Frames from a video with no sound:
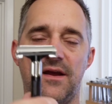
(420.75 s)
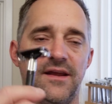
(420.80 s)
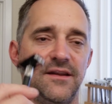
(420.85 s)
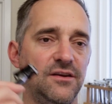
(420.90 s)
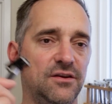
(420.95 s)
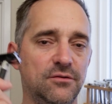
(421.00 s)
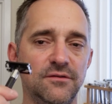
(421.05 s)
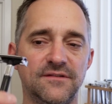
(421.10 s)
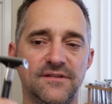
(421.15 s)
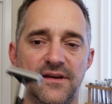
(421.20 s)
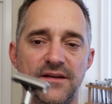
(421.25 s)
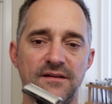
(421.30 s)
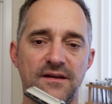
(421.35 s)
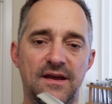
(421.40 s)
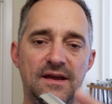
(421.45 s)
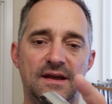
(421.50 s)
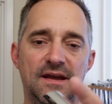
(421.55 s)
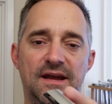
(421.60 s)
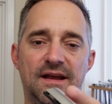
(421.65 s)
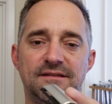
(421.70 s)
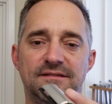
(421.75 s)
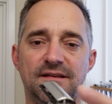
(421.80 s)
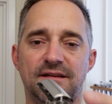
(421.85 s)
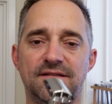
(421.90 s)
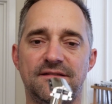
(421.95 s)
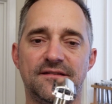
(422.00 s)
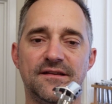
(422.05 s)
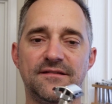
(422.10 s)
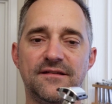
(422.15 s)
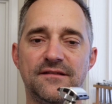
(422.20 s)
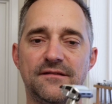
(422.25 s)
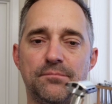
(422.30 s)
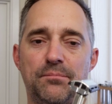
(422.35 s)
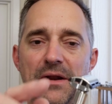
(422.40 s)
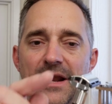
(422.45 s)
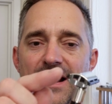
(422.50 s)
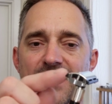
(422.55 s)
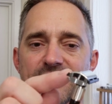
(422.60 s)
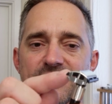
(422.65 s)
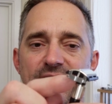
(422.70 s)
and use it. And since this is
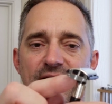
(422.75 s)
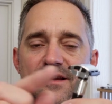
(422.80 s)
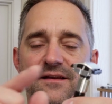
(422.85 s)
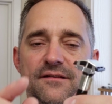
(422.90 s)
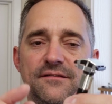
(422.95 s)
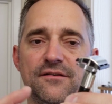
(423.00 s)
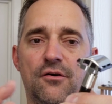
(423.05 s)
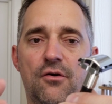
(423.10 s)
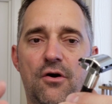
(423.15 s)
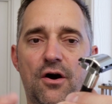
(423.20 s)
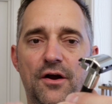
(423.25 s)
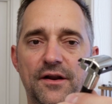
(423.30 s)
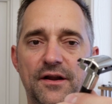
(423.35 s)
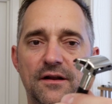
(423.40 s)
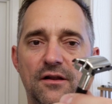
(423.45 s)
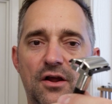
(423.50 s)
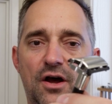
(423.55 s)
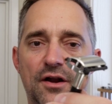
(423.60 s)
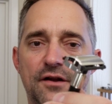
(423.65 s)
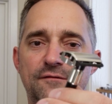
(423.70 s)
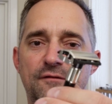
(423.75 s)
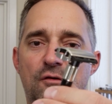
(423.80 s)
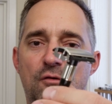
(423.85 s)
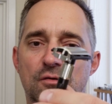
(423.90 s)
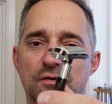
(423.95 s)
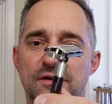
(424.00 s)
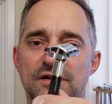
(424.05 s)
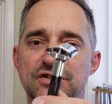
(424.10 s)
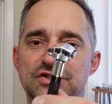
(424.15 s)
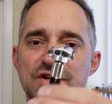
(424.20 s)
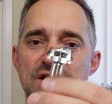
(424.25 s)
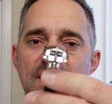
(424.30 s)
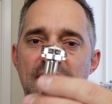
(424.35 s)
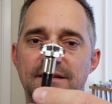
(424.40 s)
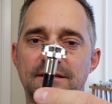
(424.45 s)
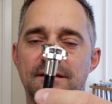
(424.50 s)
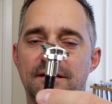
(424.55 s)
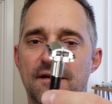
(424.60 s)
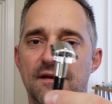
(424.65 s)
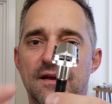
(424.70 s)
plastic, so on a lot of older
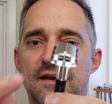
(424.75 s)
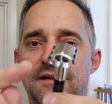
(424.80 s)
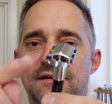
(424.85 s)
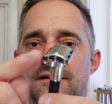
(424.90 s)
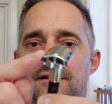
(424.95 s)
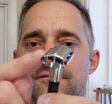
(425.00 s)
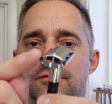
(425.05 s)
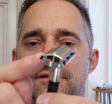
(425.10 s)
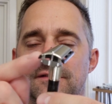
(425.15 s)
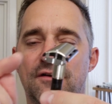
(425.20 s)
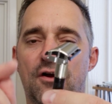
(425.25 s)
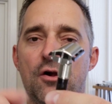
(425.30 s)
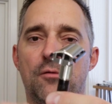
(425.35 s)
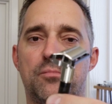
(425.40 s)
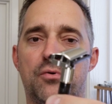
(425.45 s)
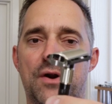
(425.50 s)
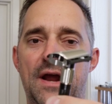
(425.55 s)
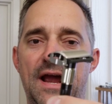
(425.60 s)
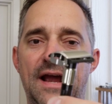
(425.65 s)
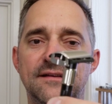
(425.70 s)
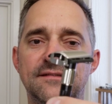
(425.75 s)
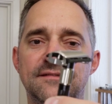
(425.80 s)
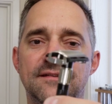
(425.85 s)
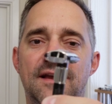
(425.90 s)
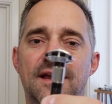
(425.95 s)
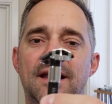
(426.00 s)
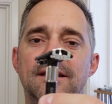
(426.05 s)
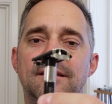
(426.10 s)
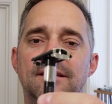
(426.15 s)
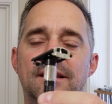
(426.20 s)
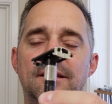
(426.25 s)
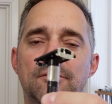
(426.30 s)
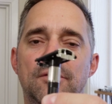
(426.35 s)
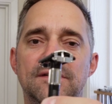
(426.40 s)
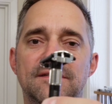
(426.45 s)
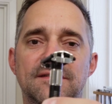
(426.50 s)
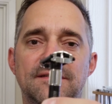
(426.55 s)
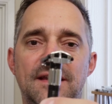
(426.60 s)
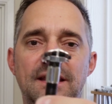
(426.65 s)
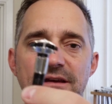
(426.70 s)
Gillette, this was all brass and it
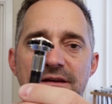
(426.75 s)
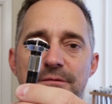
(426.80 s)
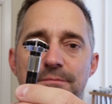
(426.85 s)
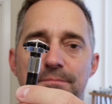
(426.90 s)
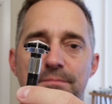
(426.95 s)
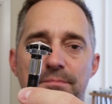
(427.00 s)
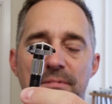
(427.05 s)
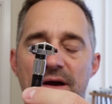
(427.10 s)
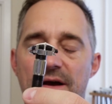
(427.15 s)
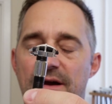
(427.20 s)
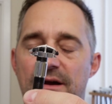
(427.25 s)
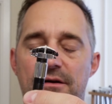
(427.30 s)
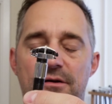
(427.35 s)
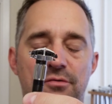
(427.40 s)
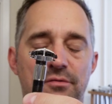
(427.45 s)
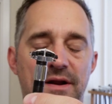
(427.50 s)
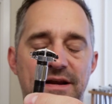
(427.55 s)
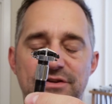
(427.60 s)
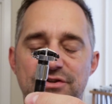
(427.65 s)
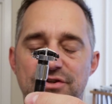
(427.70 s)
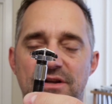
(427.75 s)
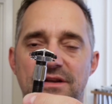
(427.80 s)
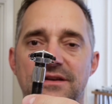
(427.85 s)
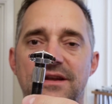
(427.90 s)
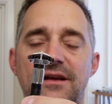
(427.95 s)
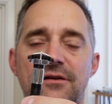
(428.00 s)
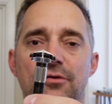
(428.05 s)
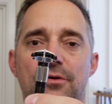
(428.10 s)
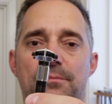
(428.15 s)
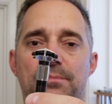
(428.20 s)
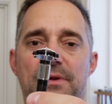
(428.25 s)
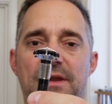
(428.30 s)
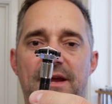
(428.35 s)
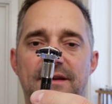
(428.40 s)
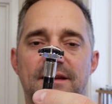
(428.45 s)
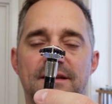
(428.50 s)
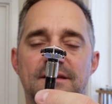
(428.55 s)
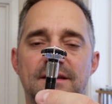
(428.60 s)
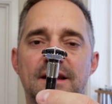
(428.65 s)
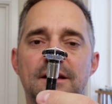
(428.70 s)
was nickel
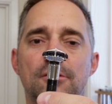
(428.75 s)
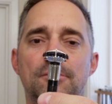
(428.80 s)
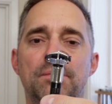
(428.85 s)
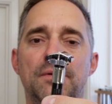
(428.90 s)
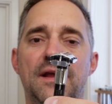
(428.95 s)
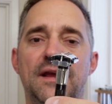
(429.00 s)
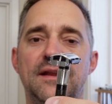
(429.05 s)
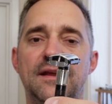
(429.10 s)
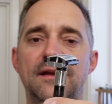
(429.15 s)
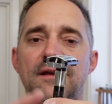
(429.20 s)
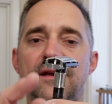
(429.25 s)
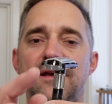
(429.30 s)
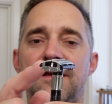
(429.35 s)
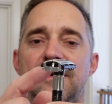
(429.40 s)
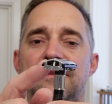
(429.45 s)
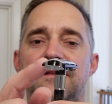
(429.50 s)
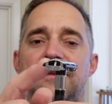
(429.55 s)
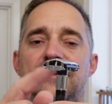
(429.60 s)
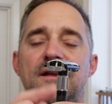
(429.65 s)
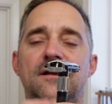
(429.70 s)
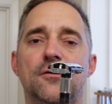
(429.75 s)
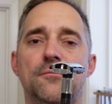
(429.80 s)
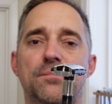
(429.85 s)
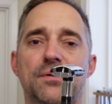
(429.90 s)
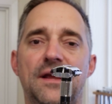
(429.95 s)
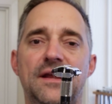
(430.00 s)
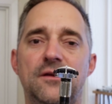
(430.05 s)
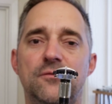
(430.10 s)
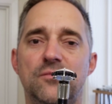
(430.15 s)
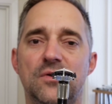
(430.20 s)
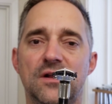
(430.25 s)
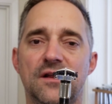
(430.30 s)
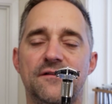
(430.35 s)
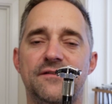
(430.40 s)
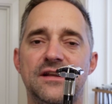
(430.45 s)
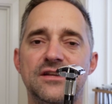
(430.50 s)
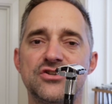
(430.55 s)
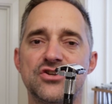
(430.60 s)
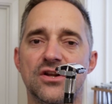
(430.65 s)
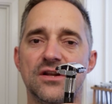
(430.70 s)
plated. Nickel plating. The nickel plating will
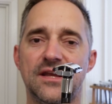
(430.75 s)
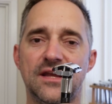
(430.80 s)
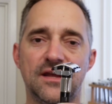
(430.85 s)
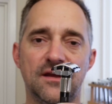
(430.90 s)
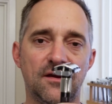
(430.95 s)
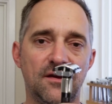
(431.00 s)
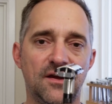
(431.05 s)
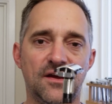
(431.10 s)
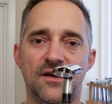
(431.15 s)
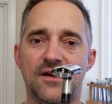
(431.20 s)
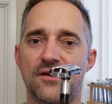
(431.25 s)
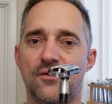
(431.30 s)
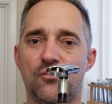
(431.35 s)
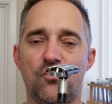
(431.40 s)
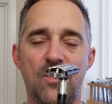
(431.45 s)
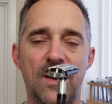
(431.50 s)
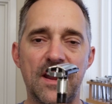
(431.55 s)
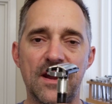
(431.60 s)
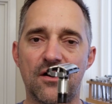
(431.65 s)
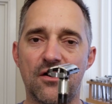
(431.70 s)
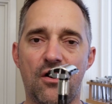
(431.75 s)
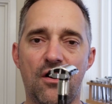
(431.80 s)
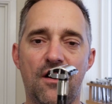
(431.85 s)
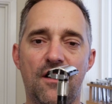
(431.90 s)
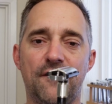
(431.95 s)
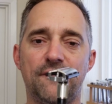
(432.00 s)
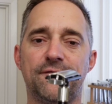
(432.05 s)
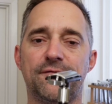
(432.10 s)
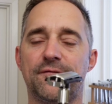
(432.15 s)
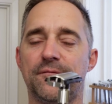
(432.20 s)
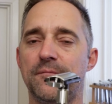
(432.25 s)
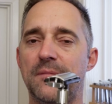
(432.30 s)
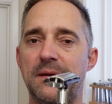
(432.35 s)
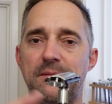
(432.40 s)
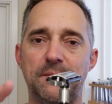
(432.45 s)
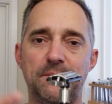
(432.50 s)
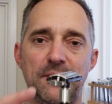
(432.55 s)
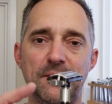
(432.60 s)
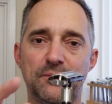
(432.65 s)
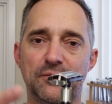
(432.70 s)
eventually wear off.
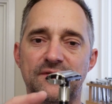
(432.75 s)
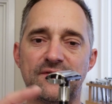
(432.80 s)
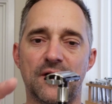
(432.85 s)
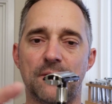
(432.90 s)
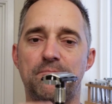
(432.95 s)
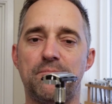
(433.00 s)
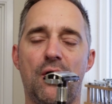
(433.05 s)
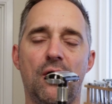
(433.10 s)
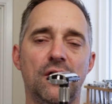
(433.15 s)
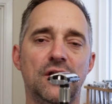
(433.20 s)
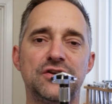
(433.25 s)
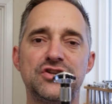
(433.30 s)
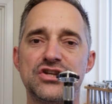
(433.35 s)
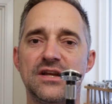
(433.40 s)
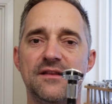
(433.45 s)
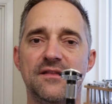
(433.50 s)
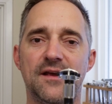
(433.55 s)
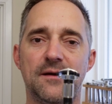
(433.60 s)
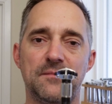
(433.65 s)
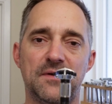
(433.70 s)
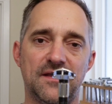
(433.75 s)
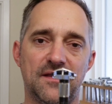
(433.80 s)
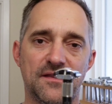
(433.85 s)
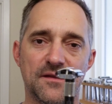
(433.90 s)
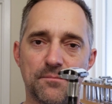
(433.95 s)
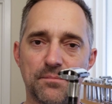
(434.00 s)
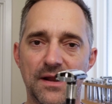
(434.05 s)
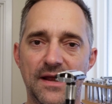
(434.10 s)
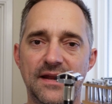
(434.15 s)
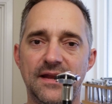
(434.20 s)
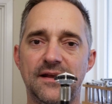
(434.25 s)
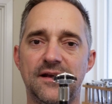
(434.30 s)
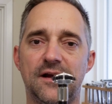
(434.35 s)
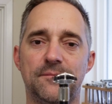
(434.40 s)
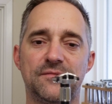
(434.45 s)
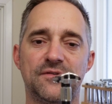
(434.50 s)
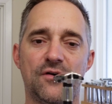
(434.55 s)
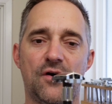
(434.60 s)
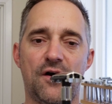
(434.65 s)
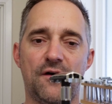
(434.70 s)
Maybe people start polishing them and then the plating
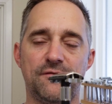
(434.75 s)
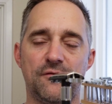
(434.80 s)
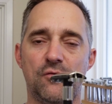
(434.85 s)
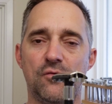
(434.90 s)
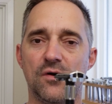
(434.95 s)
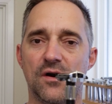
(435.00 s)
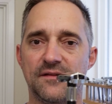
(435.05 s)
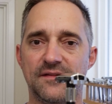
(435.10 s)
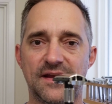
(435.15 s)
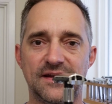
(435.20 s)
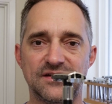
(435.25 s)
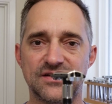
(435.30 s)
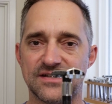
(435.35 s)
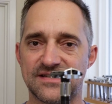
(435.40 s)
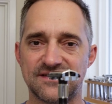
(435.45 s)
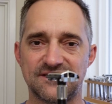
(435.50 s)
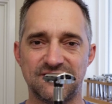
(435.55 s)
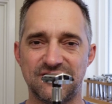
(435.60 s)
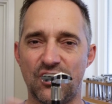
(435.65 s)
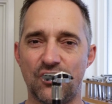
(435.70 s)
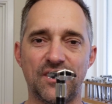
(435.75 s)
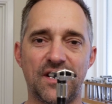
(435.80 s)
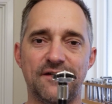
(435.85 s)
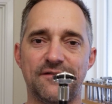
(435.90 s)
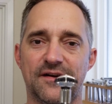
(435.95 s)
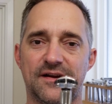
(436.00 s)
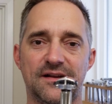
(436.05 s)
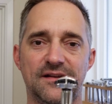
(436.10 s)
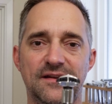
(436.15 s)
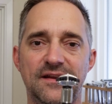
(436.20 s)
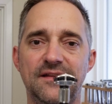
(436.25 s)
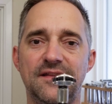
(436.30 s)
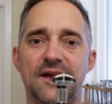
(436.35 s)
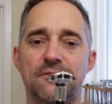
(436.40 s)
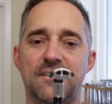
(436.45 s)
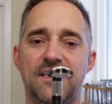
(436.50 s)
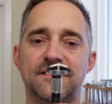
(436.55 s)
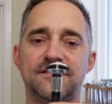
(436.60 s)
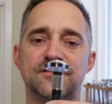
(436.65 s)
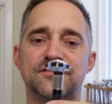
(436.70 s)
comes off, or they just don't ever clean their
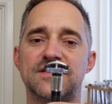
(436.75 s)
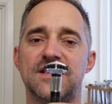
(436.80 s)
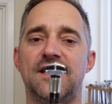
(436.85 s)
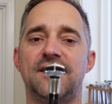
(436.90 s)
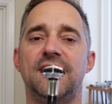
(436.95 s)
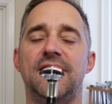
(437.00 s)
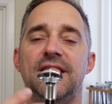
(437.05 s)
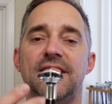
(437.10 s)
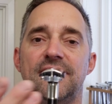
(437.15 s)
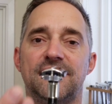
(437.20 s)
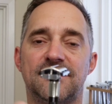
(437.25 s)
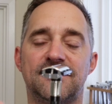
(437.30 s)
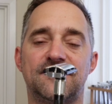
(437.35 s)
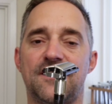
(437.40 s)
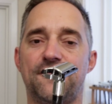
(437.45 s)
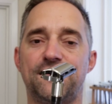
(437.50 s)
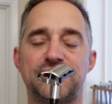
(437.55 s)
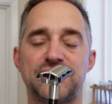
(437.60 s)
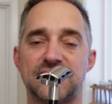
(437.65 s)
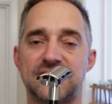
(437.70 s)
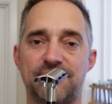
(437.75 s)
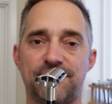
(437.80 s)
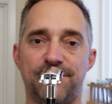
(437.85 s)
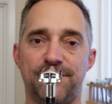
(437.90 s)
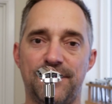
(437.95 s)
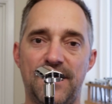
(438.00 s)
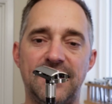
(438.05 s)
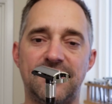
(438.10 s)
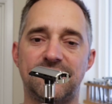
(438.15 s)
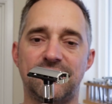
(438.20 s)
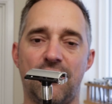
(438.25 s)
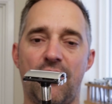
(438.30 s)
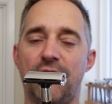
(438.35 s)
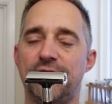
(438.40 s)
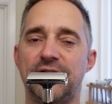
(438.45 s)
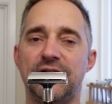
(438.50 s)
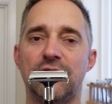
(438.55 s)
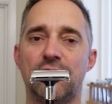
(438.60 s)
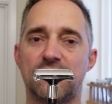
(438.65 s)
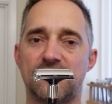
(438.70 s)
razors and the stuff just flakes
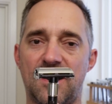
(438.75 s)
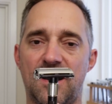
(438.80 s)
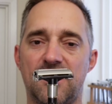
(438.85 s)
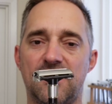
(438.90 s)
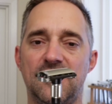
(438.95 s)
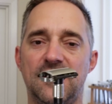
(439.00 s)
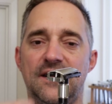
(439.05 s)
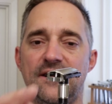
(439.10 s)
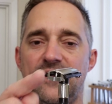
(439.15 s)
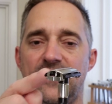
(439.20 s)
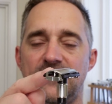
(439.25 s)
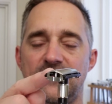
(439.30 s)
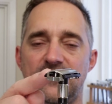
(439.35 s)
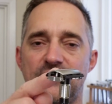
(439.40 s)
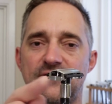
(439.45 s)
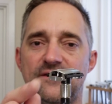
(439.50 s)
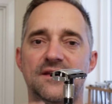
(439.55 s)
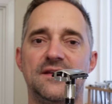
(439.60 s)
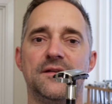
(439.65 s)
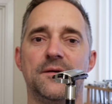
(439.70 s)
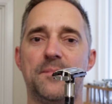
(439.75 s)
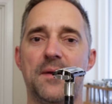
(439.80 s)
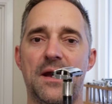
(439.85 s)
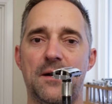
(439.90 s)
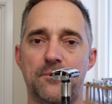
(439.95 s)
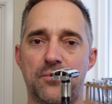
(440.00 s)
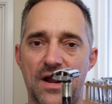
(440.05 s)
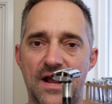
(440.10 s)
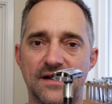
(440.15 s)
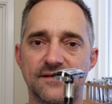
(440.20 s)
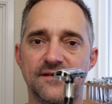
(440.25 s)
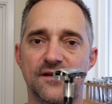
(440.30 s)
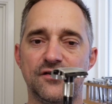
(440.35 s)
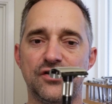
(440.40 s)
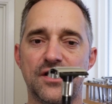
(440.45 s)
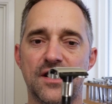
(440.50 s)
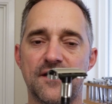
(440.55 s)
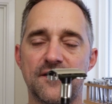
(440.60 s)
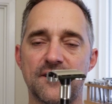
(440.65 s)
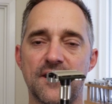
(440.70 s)
off and looks ugly, and then you see the bare brass
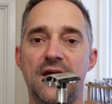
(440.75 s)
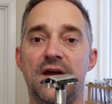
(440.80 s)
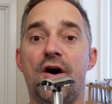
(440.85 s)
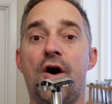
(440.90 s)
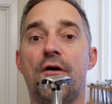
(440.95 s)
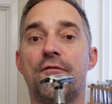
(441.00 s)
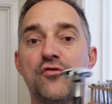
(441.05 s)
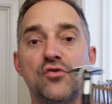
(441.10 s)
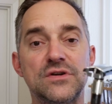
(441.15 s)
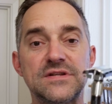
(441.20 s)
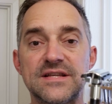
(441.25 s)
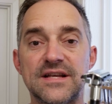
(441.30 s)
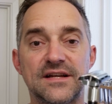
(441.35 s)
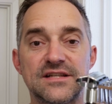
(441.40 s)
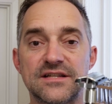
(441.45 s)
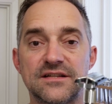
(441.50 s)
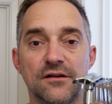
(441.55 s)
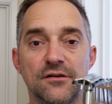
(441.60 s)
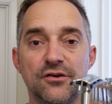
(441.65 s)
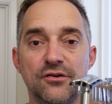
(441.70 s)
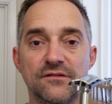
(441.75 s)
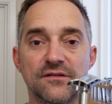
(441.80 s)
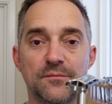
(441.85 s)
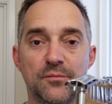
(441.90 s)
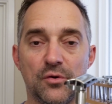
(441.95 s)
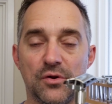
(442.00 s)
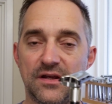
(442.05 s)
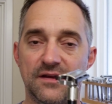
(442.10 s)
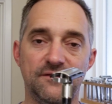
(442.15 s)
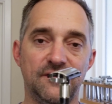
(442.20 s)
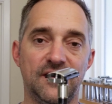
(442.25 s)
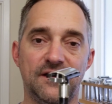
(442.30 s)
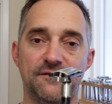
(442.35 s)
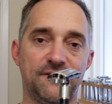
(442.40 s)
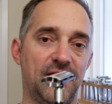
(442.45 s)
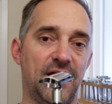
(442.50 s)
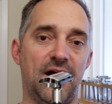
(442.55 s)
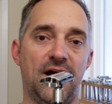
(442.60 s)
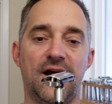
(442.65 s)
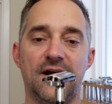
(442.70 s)
underneath. Of course, they're still usable, even if
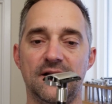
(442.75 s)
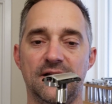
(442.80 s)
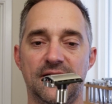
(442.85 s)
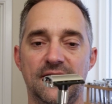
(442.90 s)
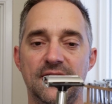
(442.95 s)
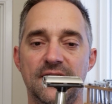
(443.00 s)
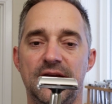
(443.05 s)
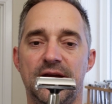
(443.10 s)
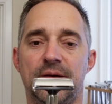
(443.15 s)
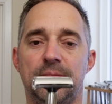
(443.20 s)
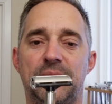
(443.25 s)
they're ugly.